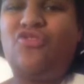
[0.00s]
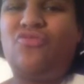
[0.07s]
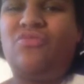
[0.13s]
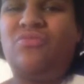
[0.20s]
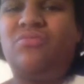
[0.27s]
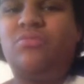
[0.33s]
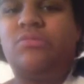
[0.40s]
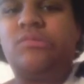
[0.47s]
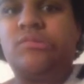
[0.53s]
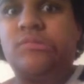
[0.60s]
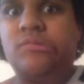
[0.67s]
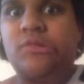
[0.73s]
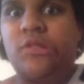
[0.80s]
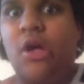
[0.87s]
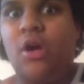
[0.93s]

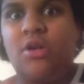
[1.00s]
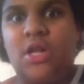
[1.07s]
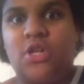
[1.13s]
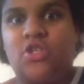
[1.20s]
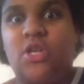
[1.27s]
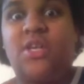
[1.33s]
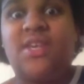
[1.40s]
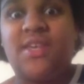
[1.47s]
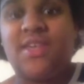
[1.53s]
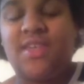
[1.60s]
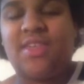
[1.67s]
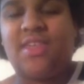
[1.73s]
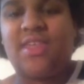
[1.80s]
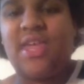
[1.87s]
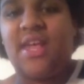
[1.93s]
It's hard, actually.
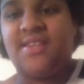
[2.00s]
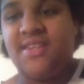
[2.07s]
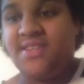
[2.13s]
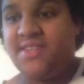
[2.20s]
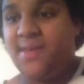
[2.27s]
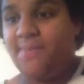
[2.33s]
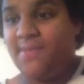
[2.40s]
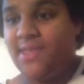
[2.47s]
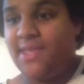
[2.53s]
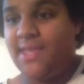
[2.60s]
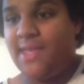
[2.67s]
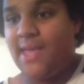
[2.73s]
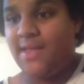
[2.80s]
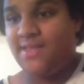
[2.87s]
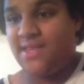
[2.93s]
Kisses and
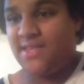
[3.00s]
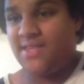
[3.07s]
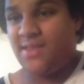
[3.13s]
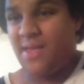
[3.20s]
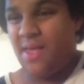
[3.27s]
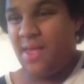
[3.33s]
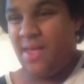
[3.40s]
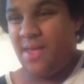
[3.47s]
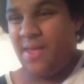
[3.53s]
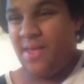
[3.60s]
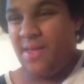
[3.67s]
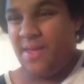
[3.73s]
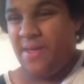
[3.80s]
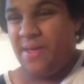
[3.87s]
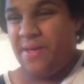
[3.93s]
kisses.
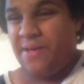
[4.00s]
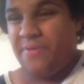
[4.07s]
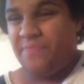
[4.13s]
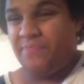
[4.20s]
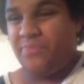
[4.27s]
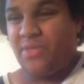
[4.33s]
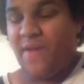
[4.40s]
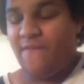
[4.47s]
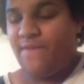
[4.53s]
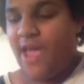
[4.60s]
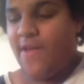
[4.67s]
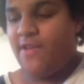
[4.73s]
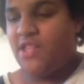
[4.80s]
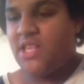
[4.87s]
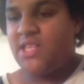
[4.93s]

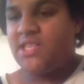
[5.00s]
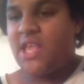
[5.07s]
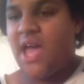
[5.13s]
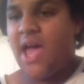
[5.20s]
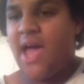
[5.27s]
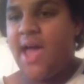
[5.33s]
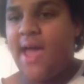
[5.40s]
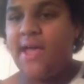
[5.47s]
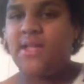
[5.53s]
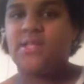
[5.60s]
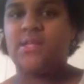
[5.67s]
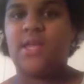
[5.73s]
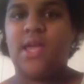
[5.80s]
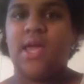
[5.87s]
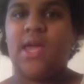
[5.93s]
Favourite
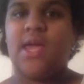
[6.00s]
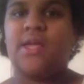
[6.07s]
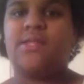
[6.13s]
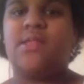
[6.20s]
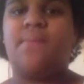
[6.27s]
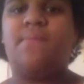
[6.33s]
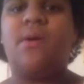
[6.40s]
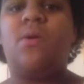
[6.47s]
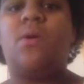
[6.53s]
dessert is the